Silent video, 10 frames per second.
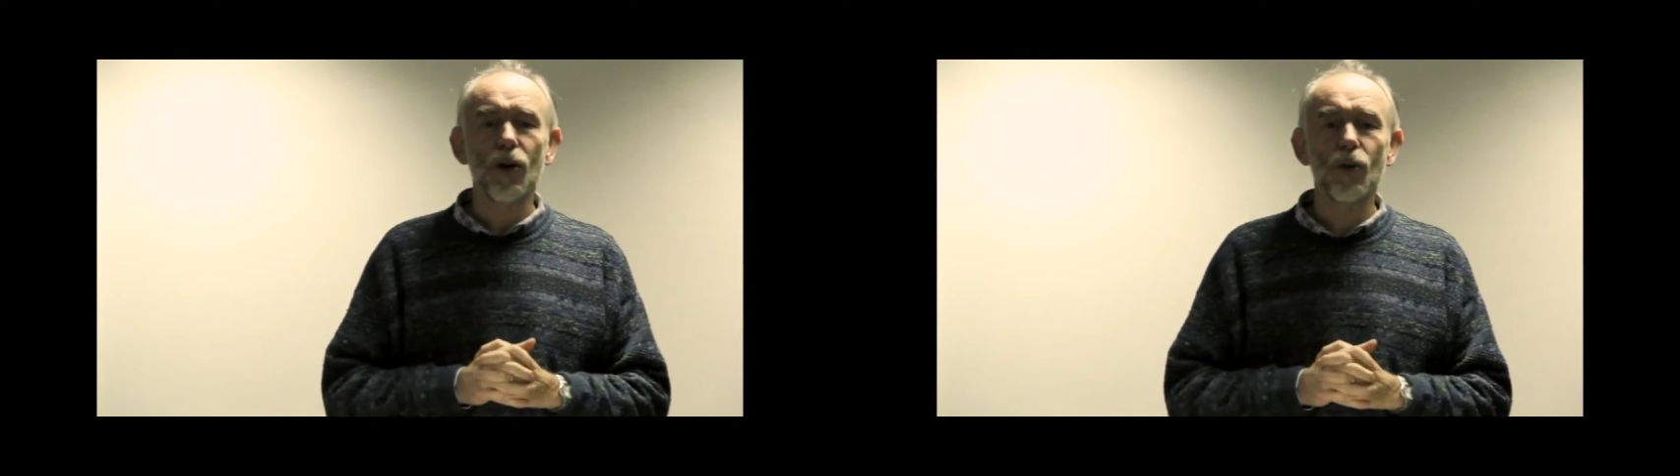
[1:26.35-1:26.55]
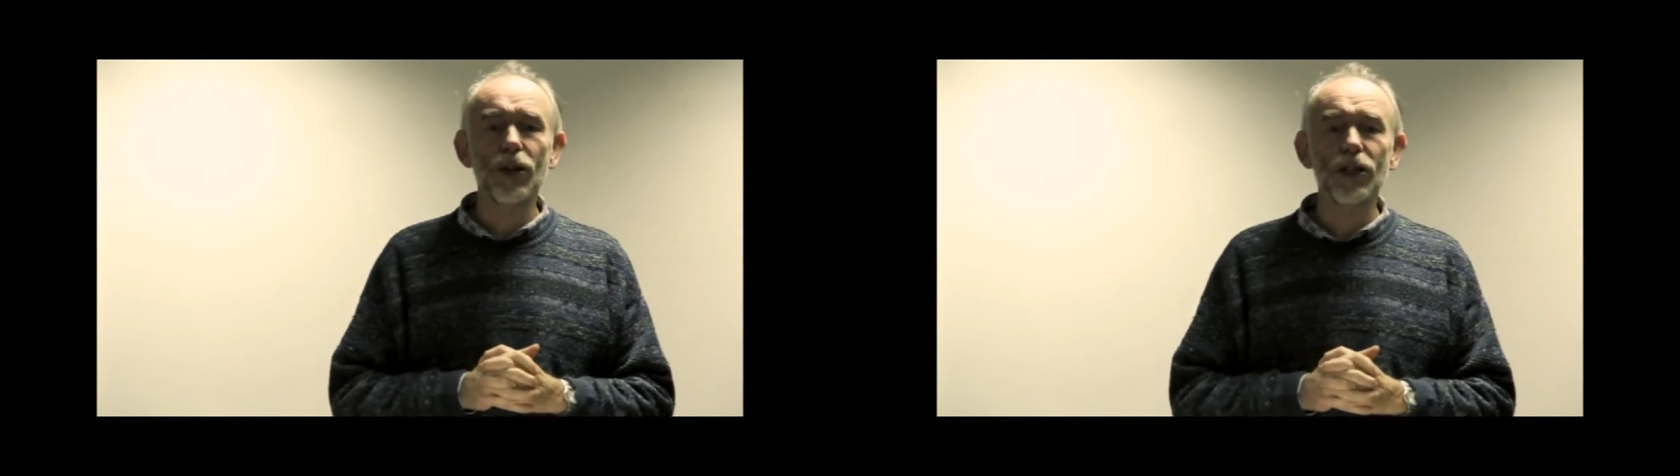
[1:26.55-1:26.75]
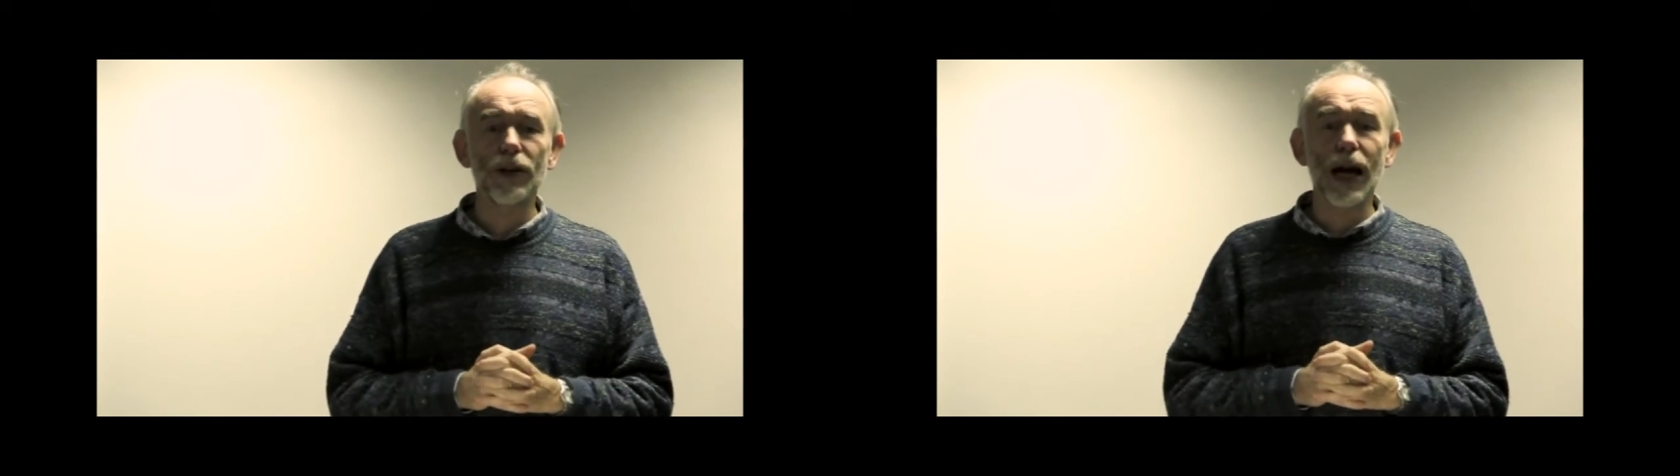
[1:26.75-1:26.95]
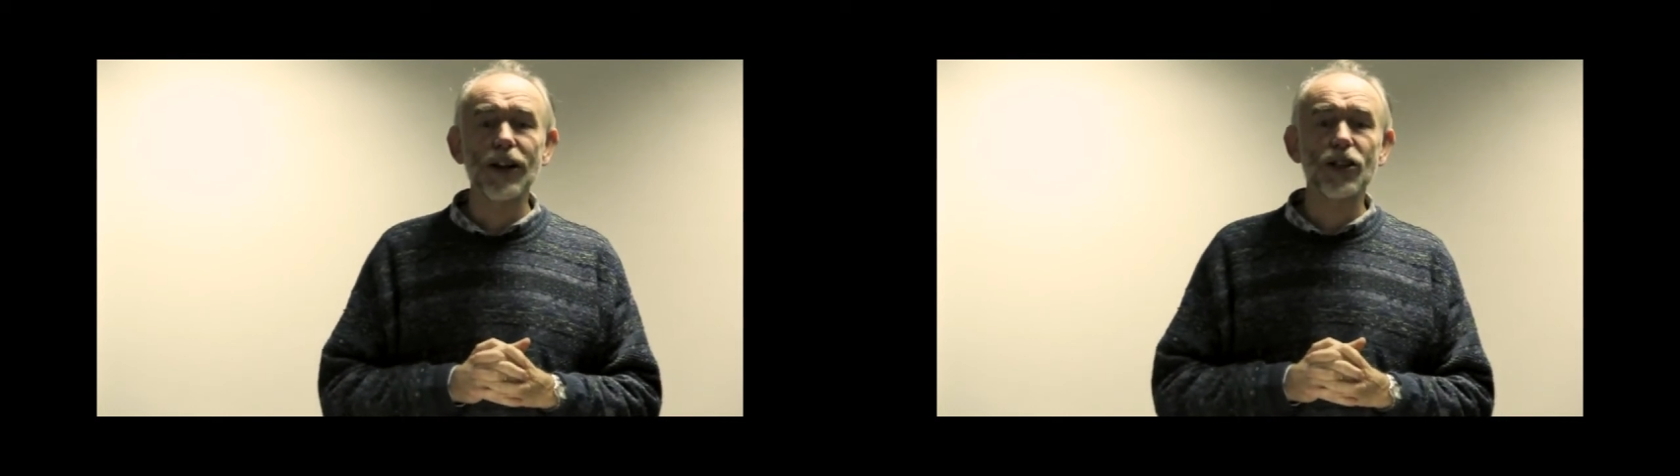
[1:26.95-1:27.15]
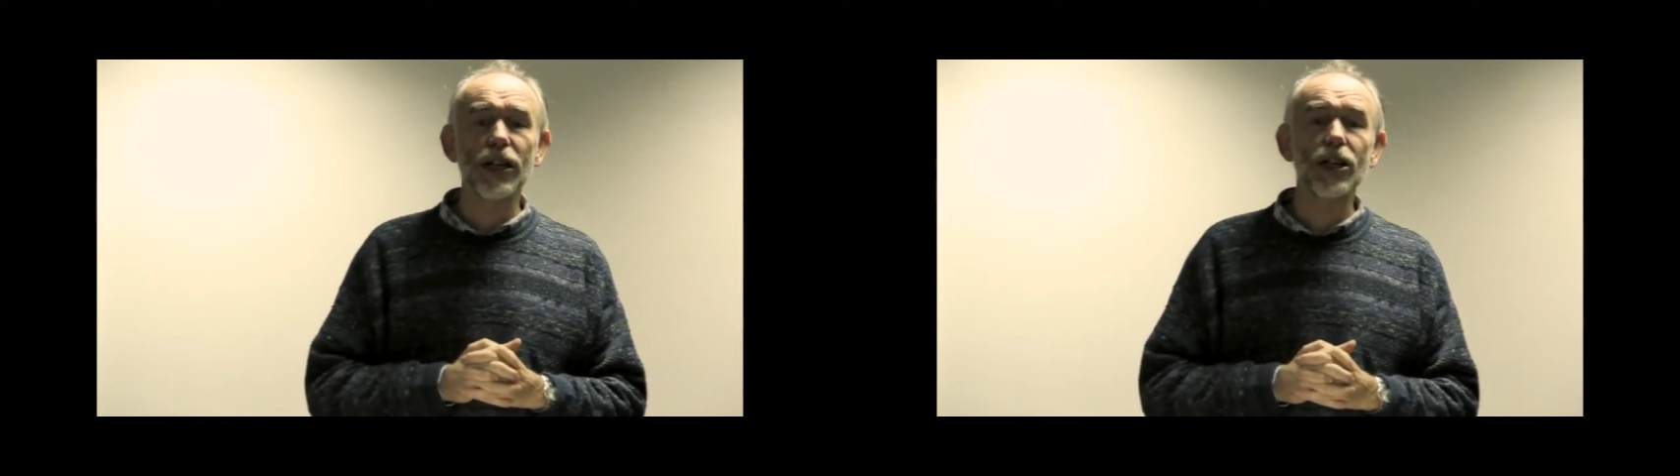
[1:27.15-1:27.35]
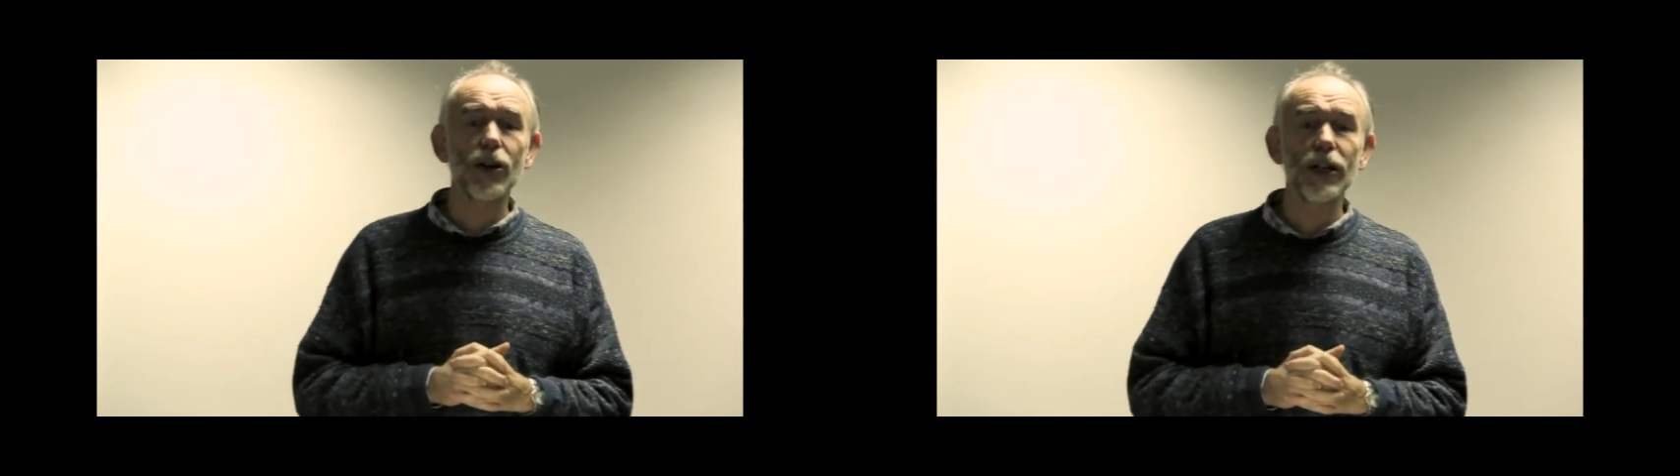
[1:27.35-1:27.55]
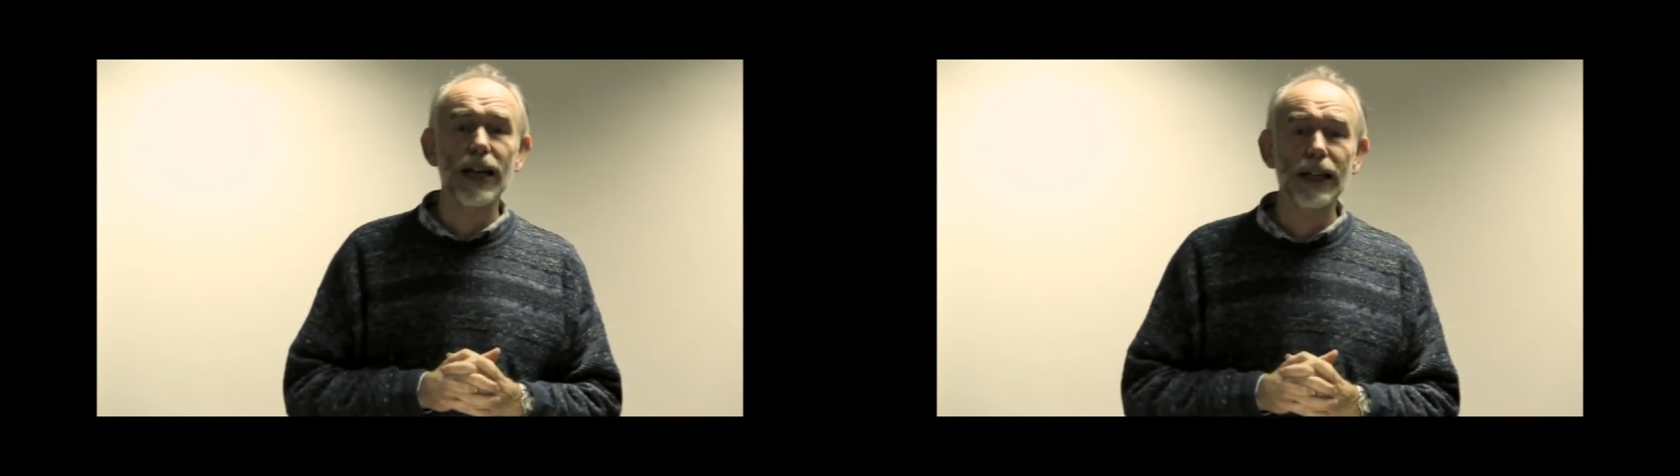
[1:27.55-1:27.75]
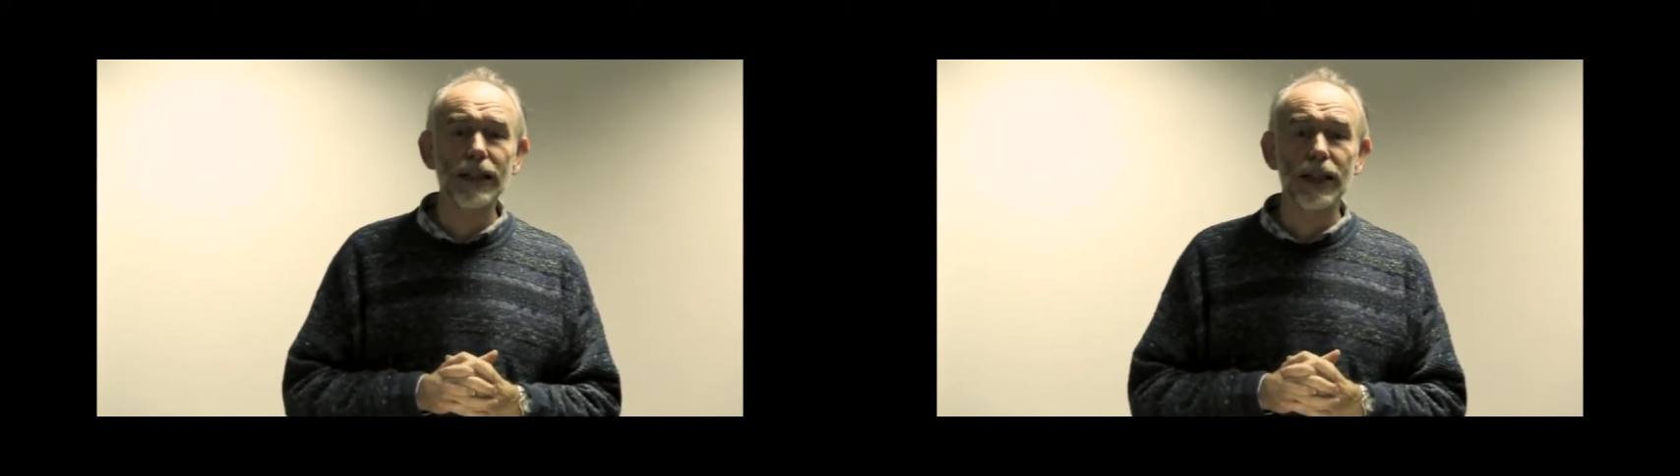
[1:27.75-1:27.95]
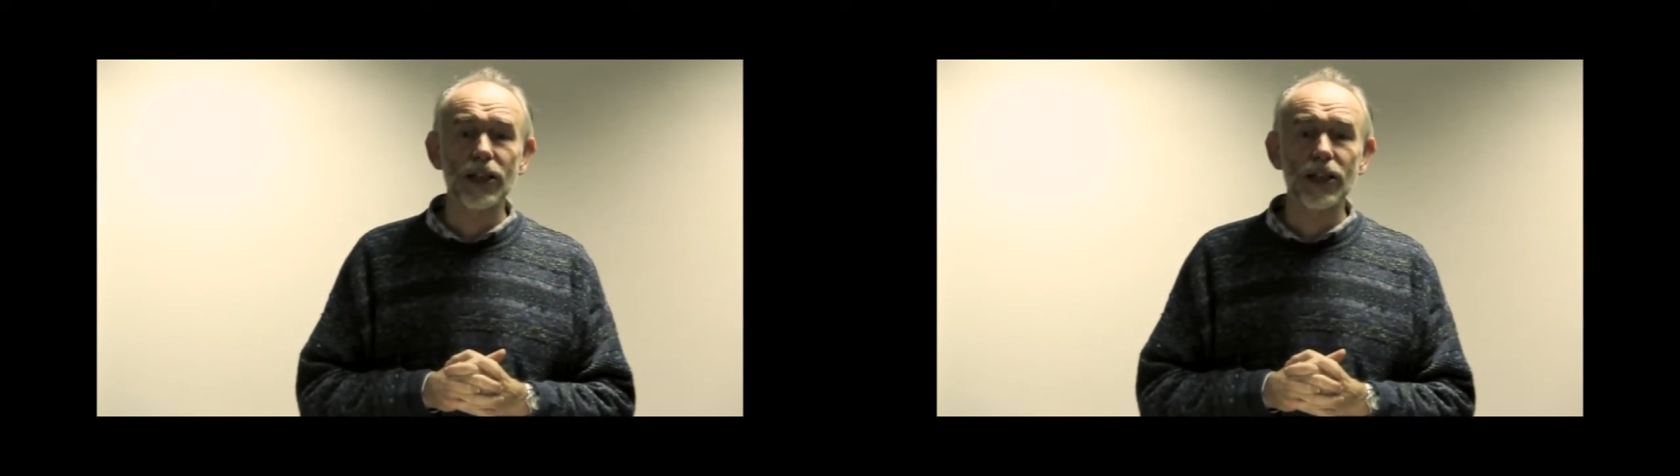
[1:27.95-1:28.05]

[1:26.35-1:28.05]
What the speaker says: would actually go against the